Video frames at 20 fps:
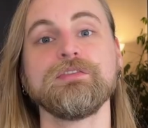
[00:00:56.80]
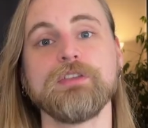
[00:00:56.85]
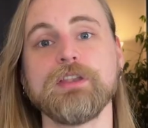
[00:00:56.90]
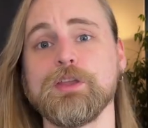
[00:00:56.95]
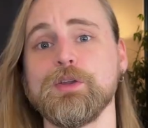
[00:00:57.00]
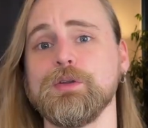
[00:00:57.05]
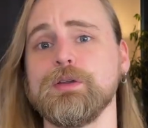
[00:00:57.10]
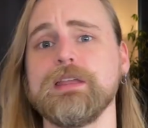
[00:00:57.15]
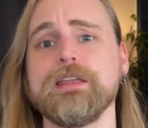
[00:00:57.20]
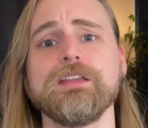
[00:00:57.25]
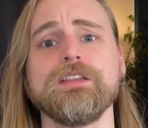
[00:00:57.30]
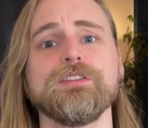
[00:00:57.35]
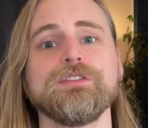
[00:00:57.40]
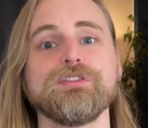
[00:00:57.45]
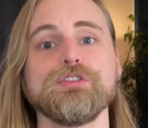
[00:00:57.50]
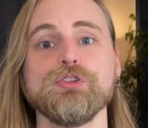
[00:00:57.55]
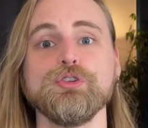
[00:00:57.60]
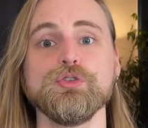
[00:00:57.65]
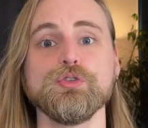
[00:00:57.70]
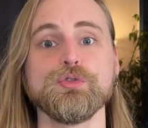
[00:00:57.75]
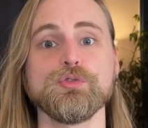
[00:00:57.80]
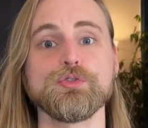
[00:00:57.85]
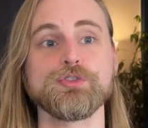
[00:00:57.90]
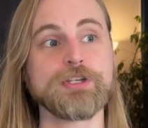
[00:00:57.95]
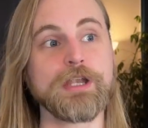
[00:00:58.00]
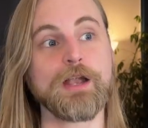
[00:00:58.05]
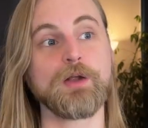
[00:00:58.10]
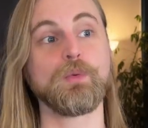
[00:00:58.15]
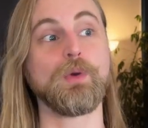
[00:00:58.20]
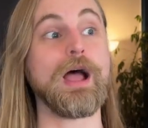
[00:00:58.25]
video is to
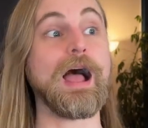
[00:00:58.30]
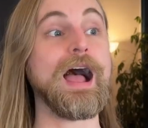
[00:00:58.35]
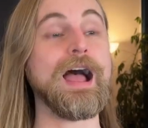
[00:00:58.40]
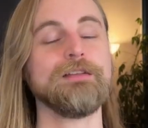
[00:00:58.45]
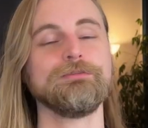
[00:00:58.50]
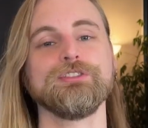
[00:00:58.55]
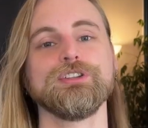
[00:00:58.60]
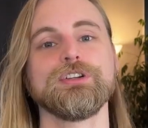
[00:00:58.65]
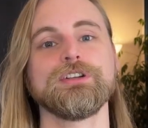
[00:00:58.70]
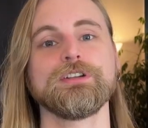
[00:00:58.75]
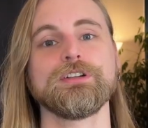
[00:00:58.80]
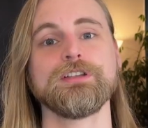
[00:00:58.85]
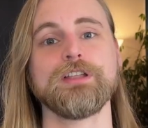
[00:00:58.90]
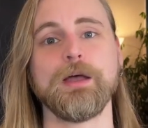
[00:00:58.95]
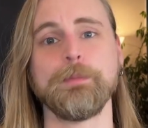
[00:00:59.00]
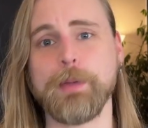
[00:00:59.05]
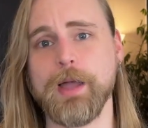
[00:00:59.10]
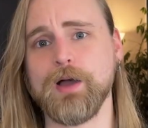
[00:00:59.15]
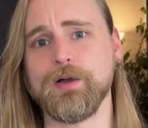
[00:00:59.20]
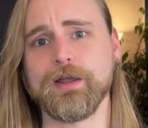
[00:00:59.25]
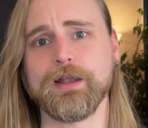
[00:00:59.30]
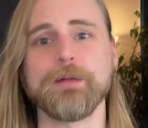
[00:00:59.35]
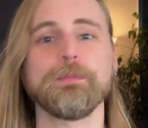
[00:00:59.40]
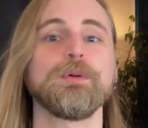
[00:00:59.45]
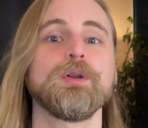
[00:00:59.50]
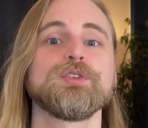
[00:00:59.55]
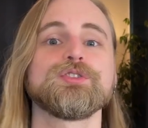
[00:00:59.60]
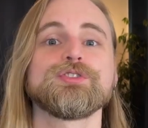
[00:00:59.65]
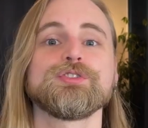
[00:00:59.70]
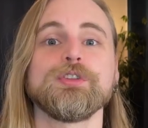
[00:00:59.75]
share what I've learned about an
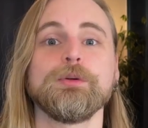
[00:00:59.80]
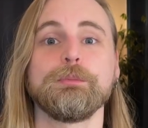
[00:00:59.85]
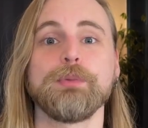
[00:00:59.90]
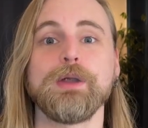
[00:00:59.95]
approach to